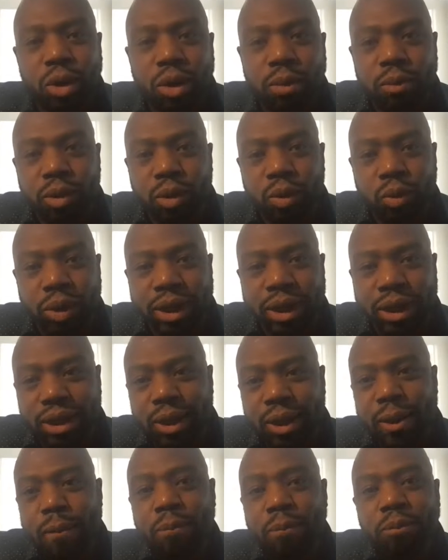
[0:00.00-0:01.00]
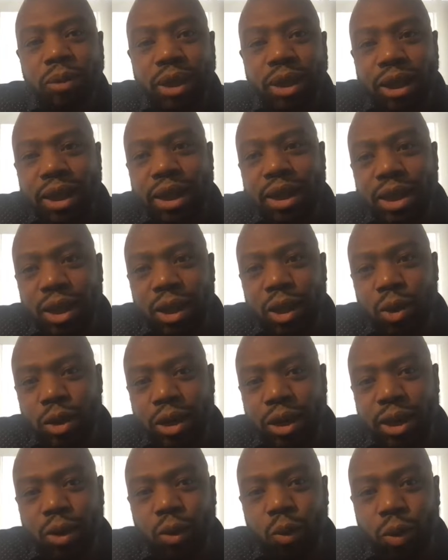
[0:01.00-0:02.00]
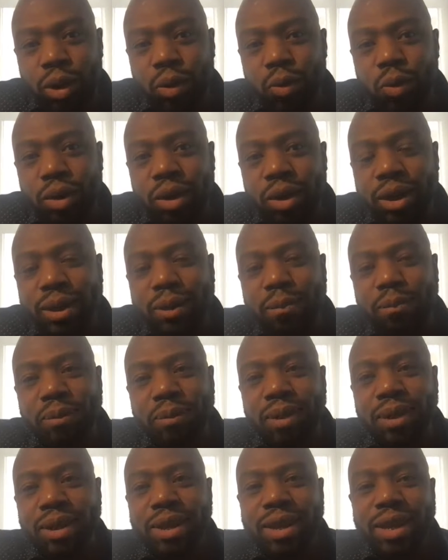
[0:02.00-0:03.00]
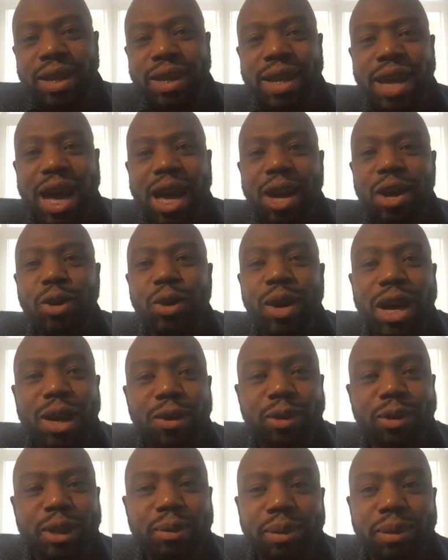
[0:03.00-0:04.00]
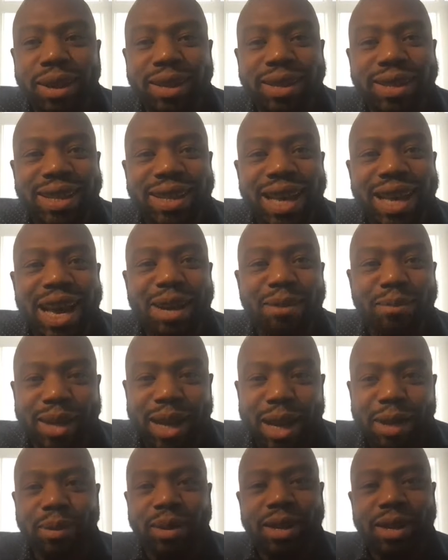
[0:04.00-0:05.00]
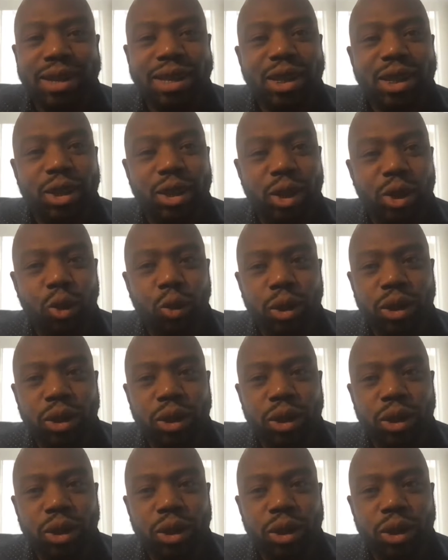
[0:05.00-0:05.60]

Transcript: on more risk to get the learning that we want. And I don't know how to respond to that, but I'd be interested yeah.